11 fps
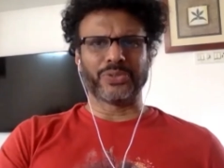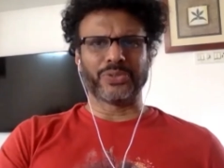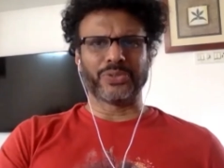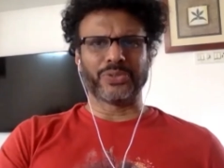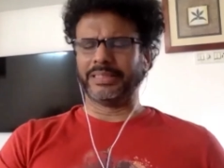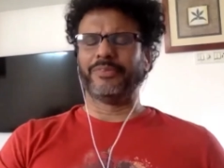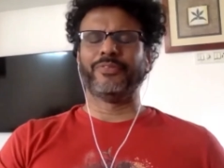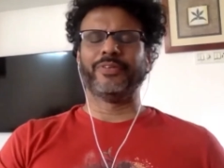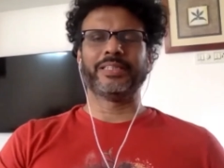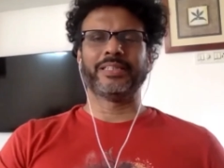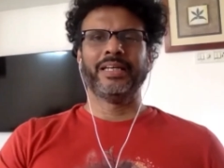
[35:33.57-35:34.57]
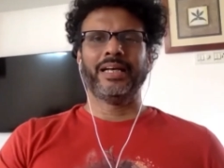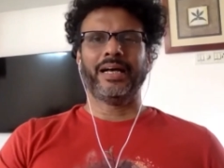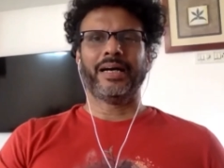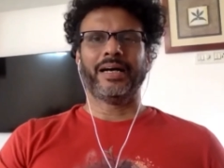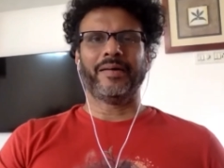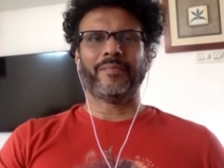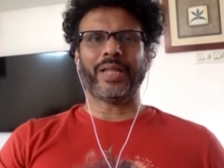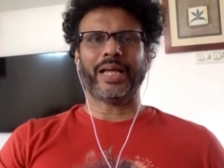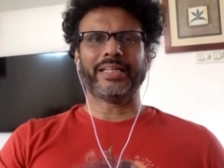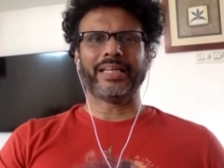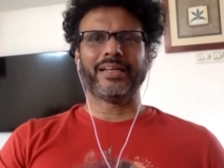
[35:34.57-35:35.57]
myself with.
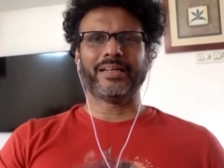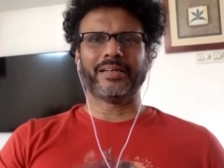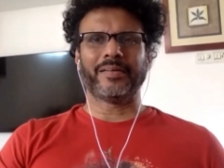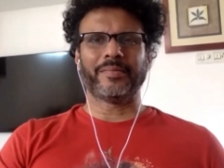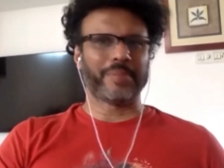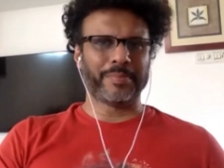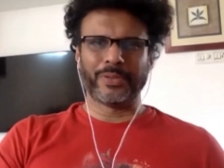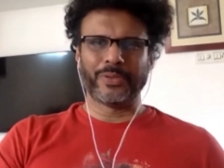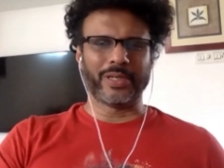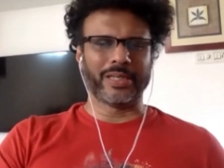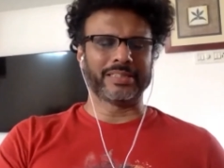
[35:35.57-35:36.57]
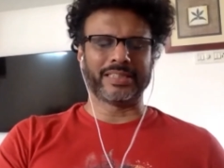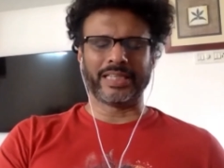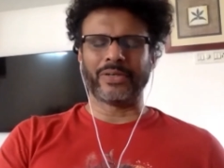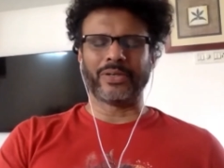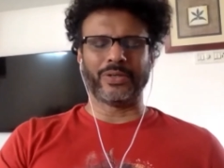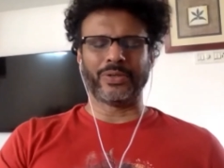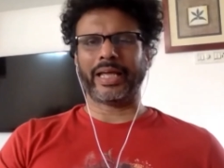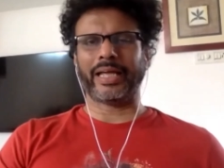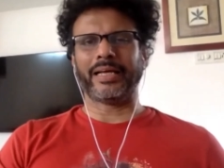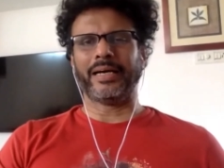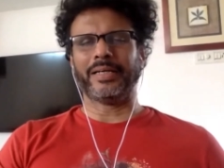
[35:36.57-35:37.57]
I think people who are listening or
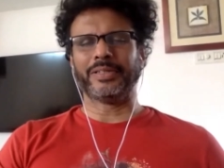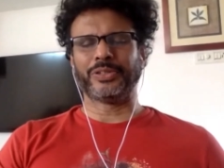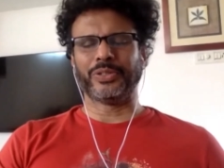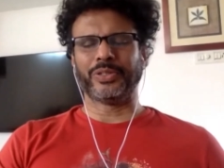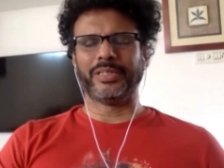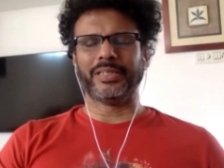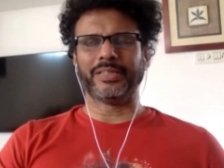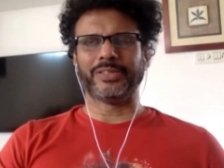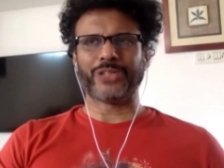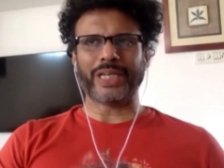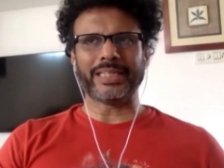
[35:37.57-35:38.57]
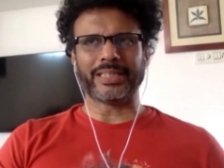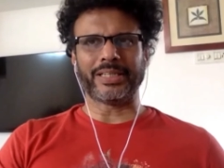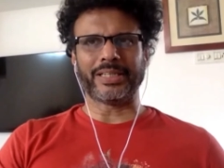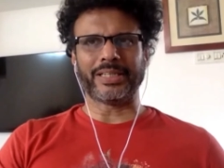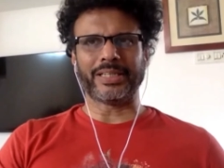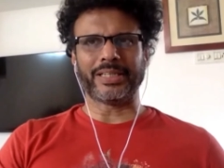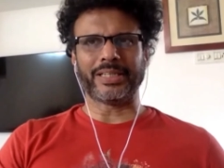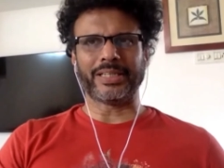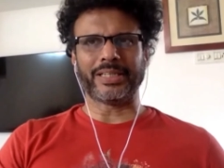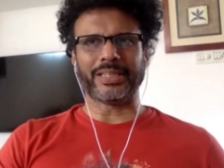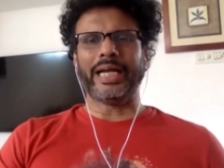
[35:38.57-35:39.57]
looking should try that out.
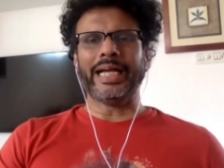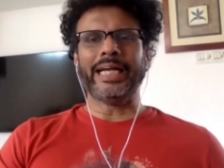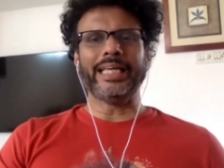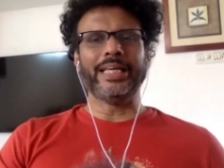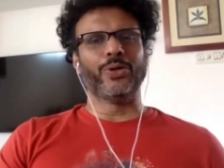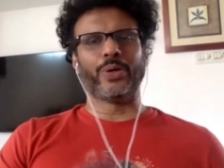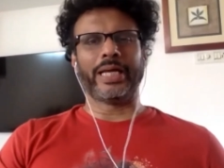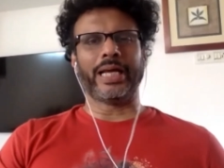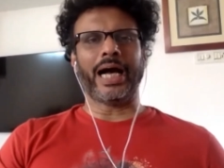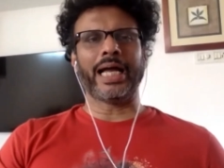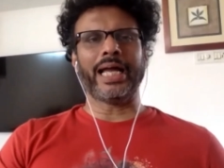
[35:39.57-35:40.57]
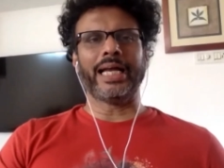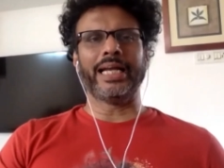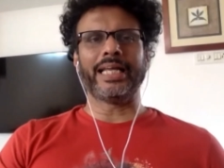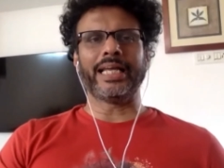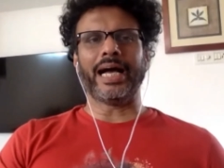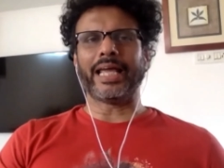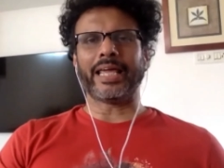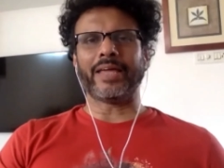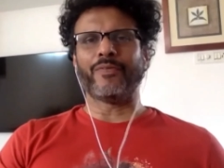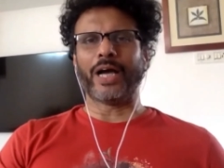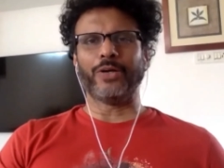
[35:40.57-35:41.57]
It's called Indieyogi,
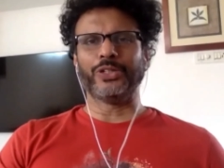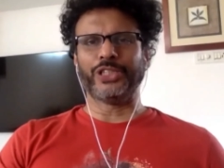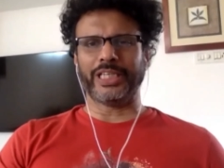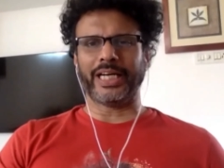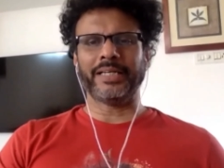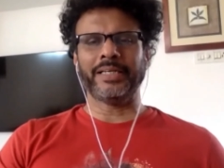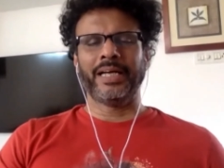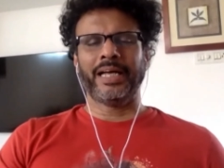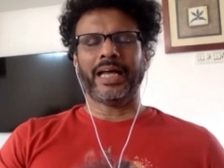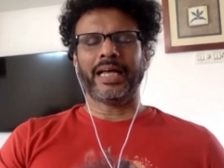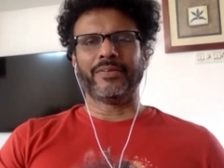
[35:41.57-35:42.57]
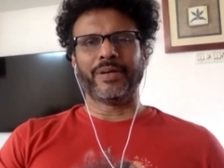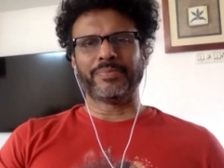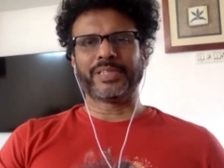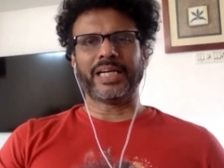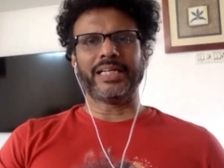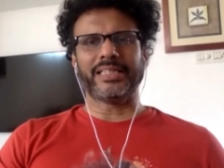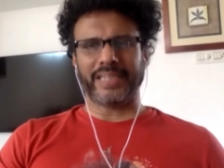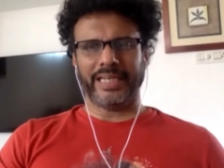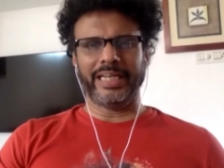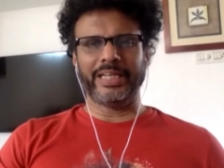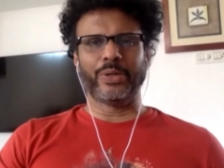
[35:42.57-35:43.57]
Indieyyogi, and the website is
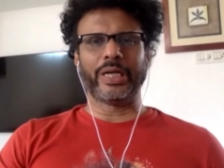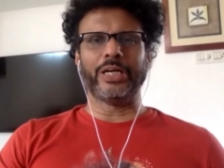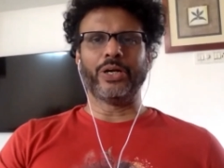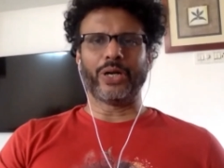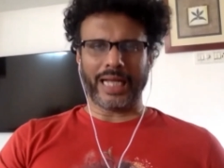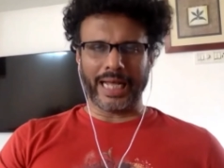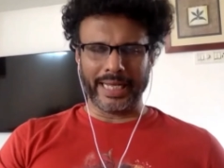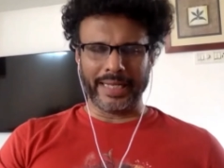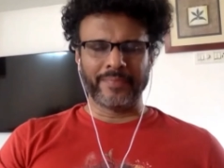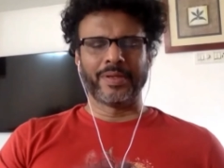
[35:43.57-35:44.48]
indieyogi.in.